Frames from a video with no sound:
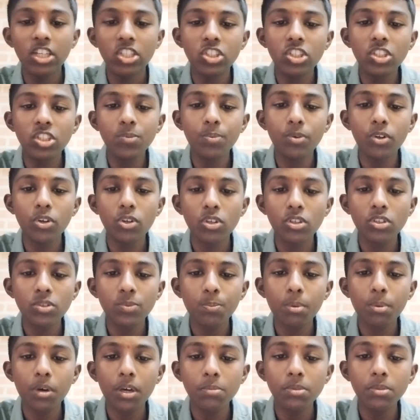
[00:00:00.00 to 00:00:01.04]
Testes produce
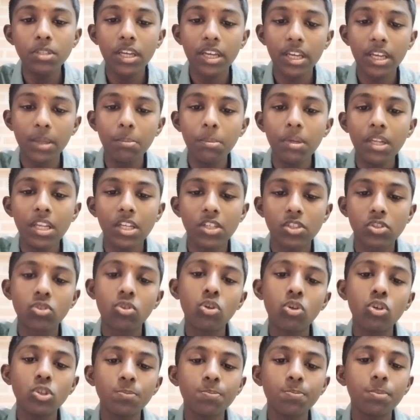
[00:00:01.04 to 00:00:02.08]
sperms in millions,
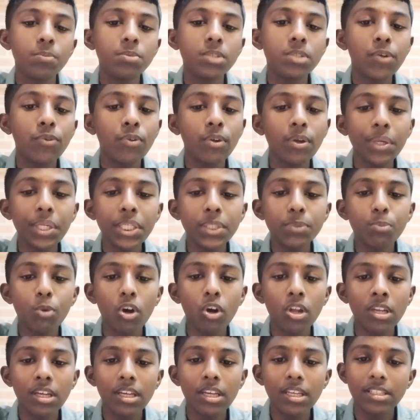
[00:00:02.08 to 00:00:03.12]
though sperms are very
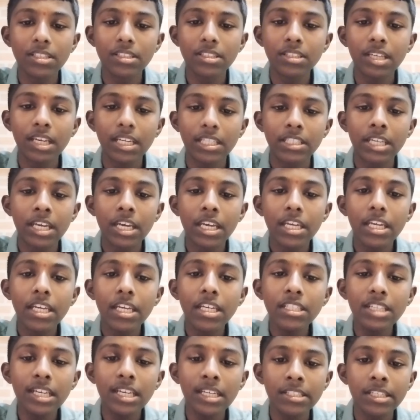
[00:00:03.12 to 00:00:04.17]
small in size.
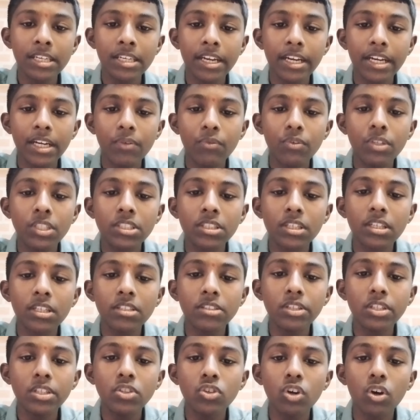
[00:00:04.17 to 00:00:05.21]
Each has a head which
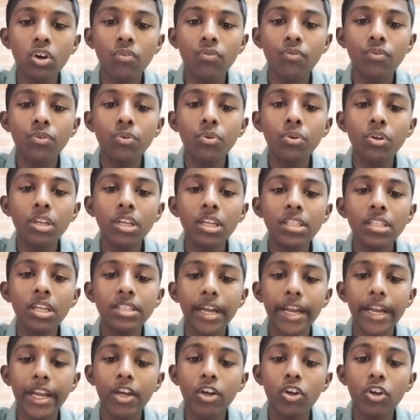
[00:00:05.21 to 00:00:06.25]
consists of nucleus
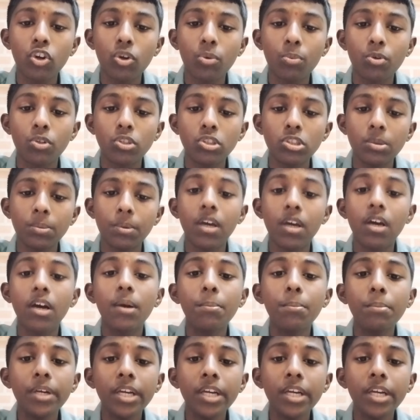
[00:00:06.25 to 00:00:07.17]
and a chromosome, a